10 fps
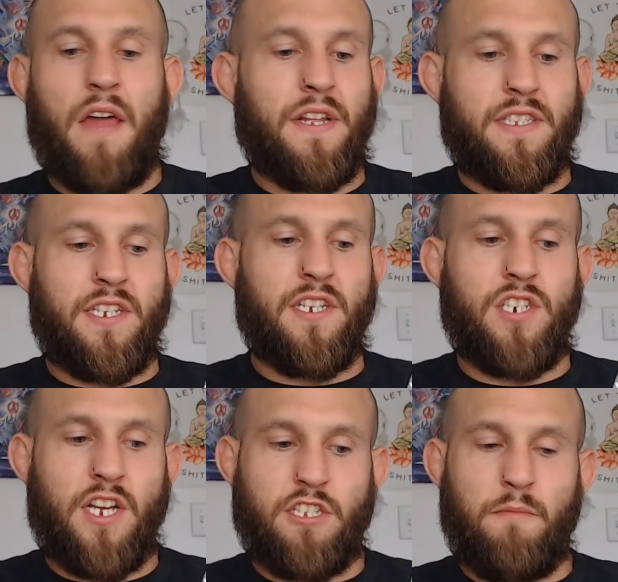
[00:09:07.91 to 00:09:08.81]
I think
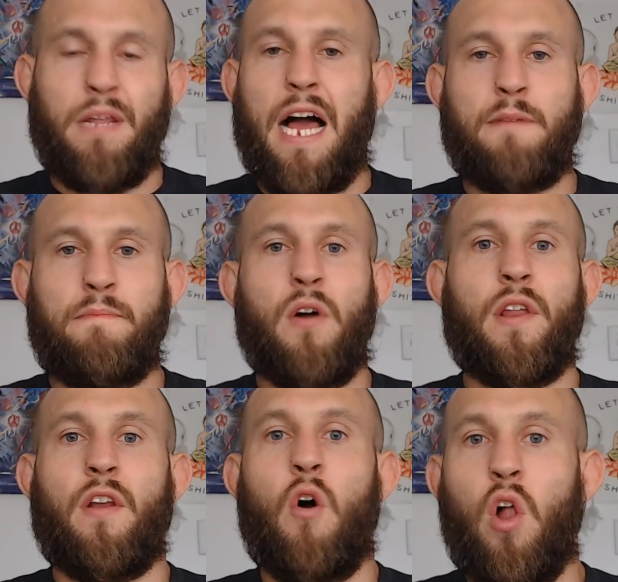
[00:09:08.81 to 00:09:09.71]
TJ is a black belt
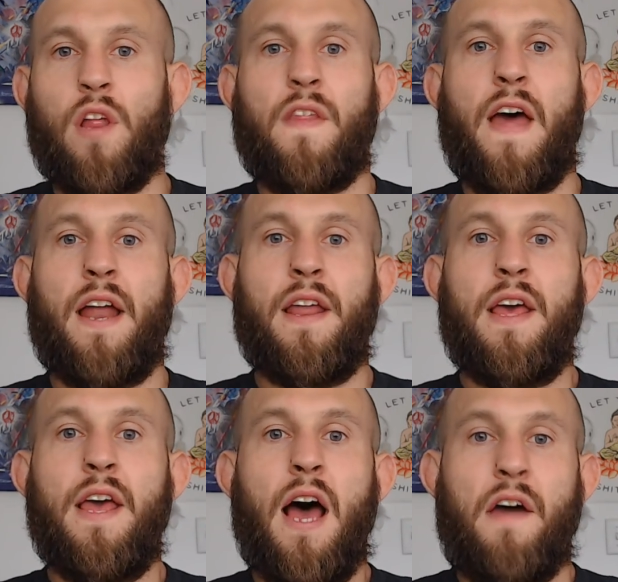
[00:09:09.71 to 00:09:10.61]
at all of that.
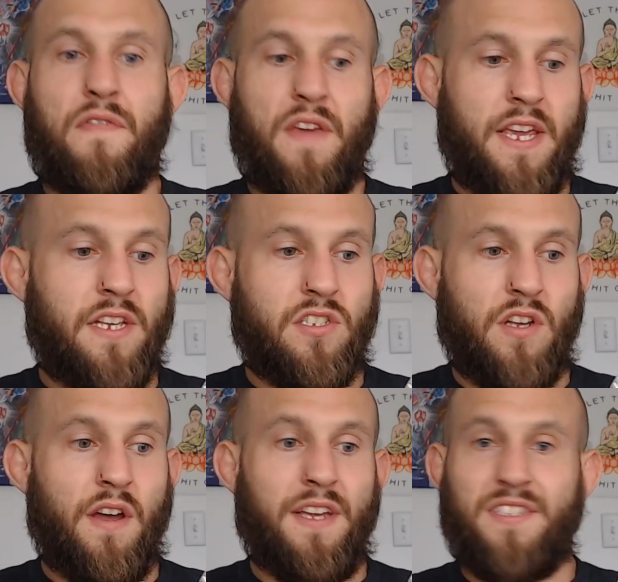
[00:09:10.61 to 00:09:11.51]
I think he's
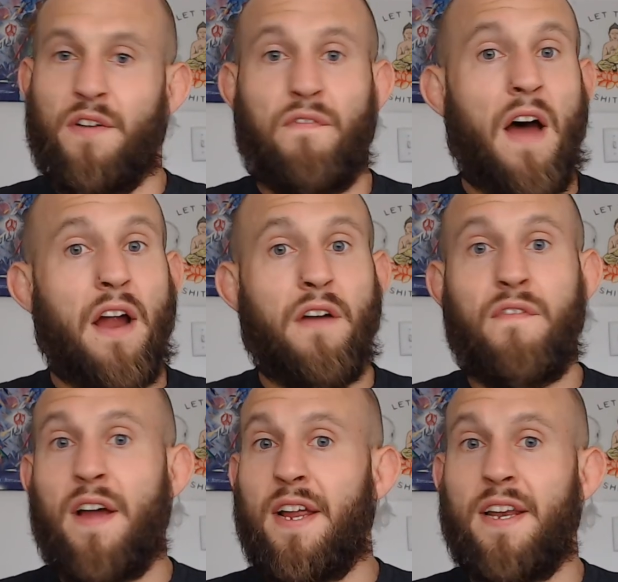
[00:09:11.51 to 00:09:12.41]
a
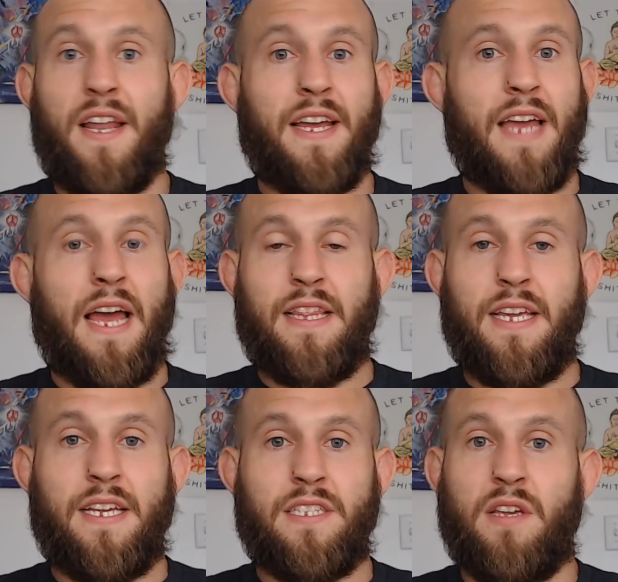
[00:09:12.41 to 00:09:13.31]
firefight. Like, I
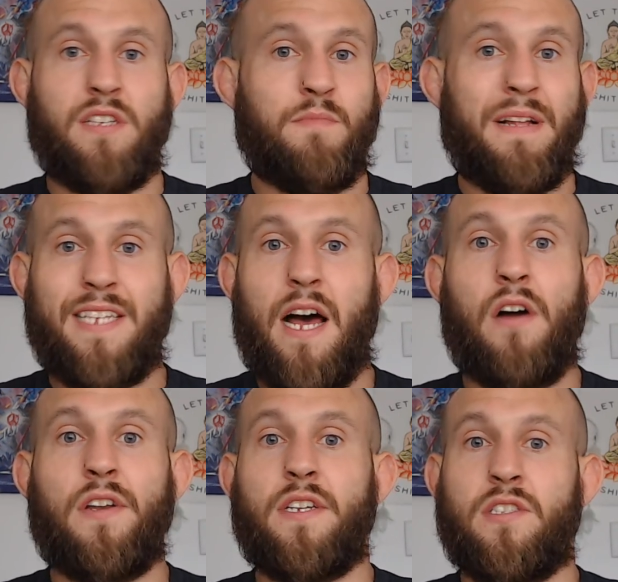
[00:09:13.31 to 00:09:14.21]
think his
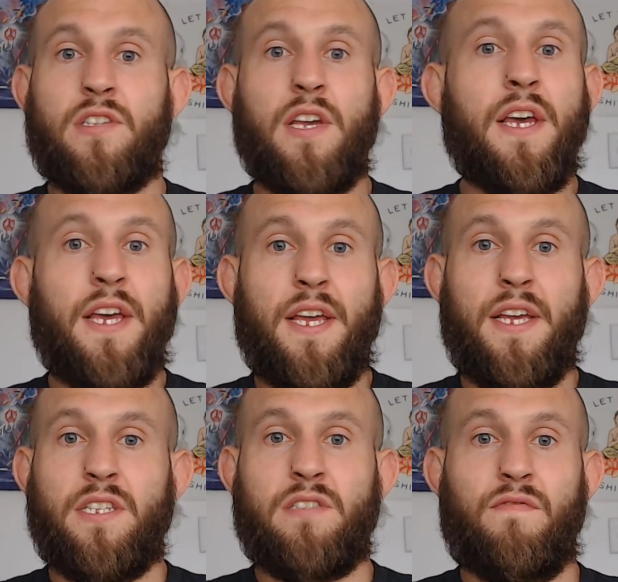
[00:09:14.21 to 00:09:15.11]
mentality
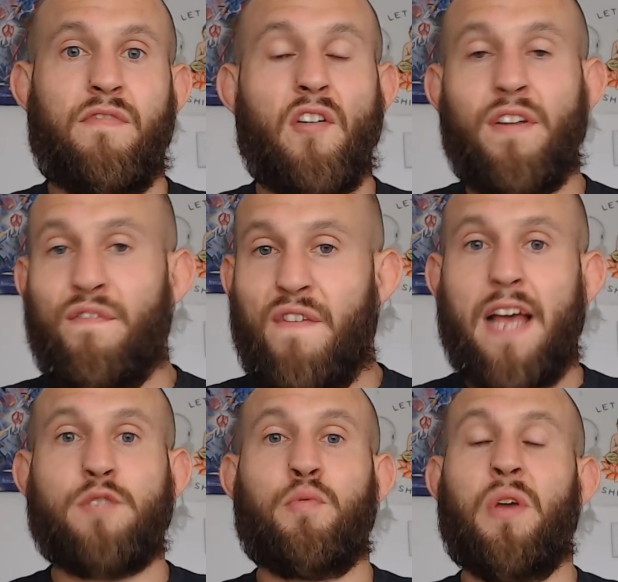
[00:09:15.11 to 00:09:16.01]
is very
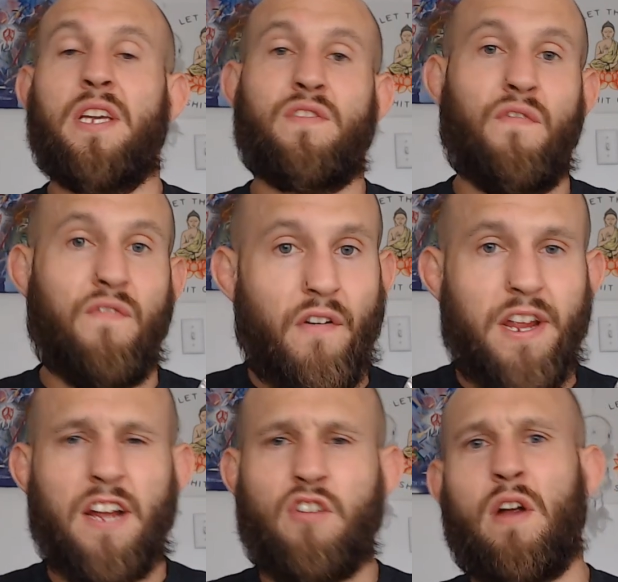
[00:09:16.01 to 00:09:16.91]
fast-paced,
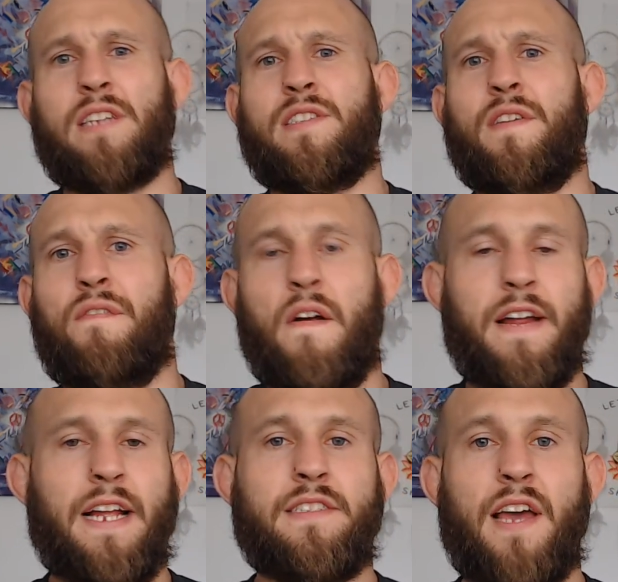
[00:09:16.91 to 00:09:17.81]
very aggressive,
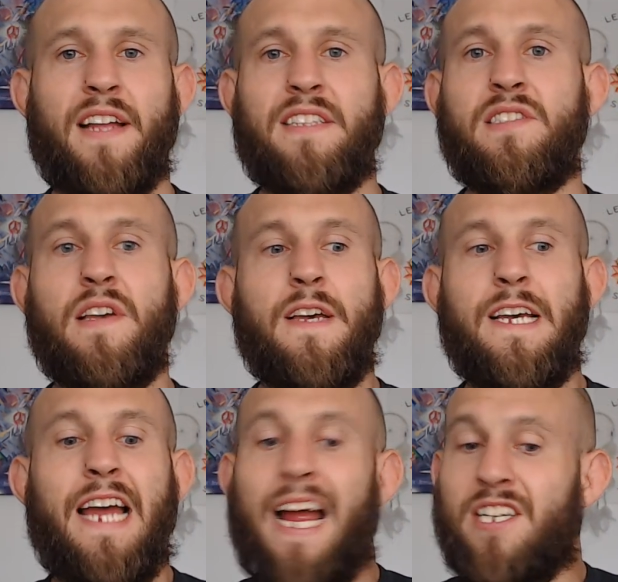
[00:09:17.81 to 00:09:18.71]
very intense.
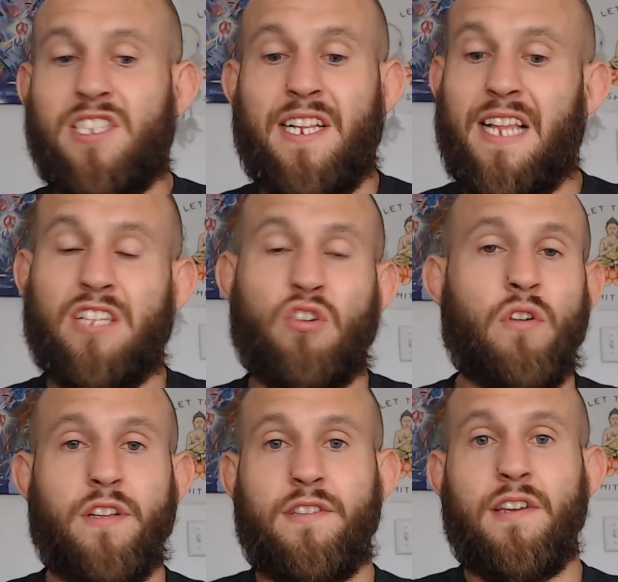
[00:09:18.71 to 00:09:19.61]
I just think that's
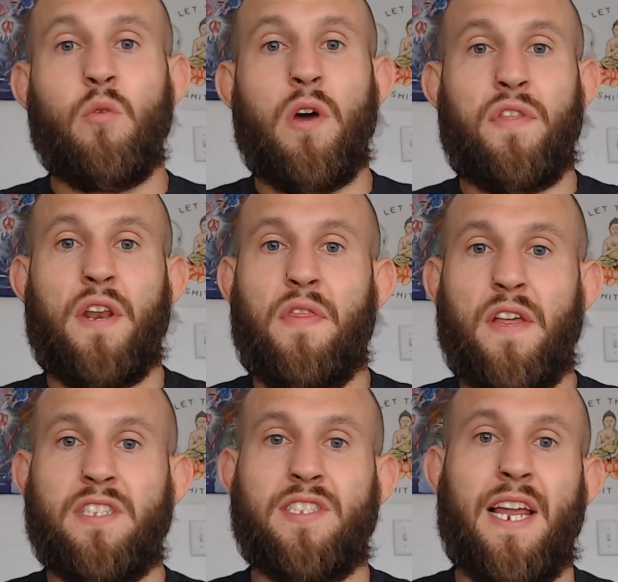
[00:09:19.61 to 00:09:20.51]
hard to deal with. And I
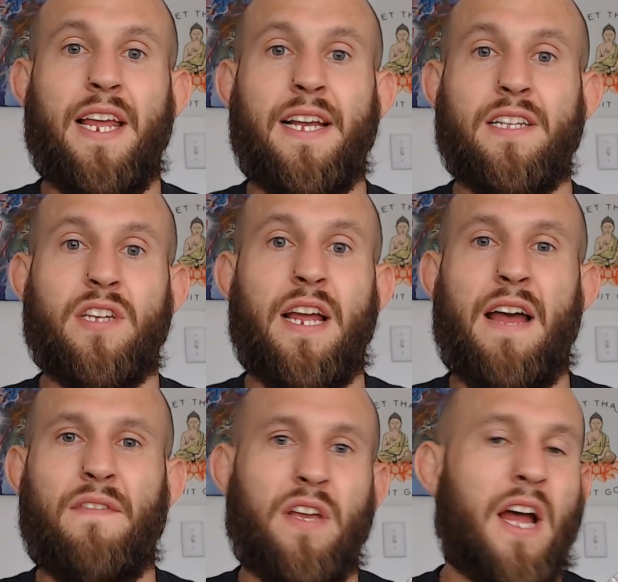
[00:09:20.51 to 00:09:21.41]
think Sandhagen's going to
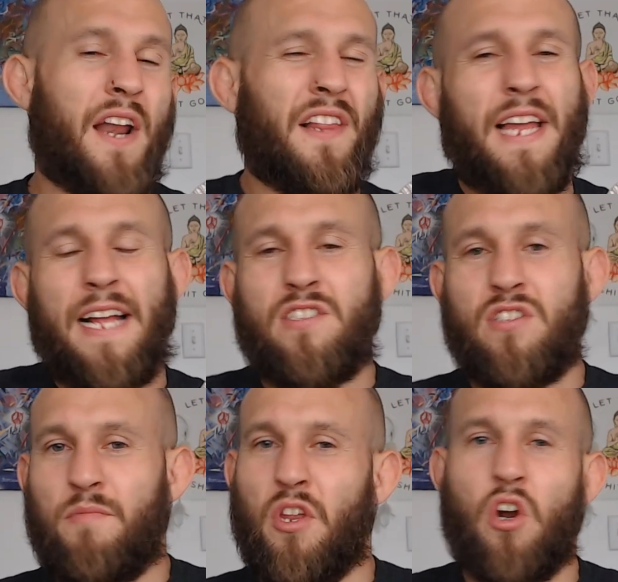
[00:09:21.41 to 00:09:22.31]
have to kind of land
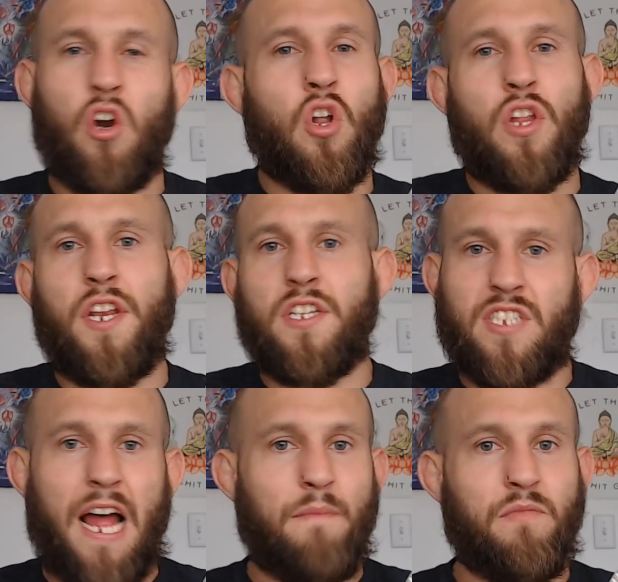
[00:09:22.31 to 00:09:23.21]
something early to
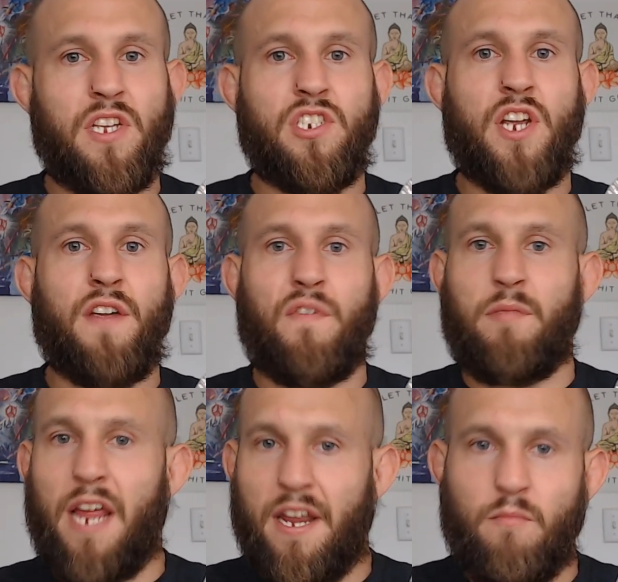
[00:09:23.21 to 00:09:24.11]
stop TJ from
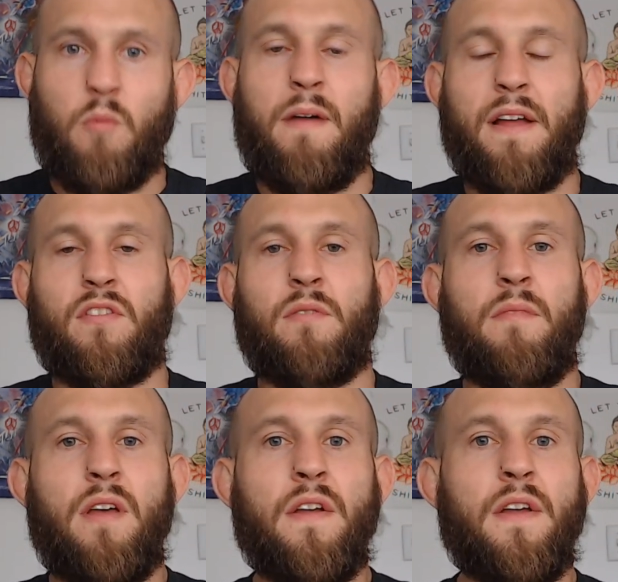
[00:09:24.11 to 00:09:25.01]
getting momentum.